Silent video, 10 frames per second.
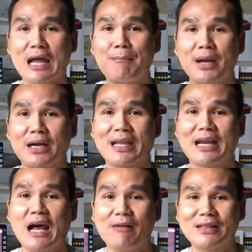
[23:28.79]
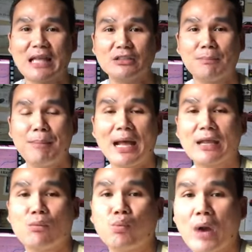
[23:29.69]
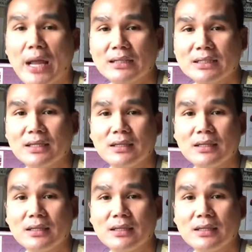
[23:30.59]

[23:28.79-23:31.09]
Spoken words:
I better get $100,000 back in rent.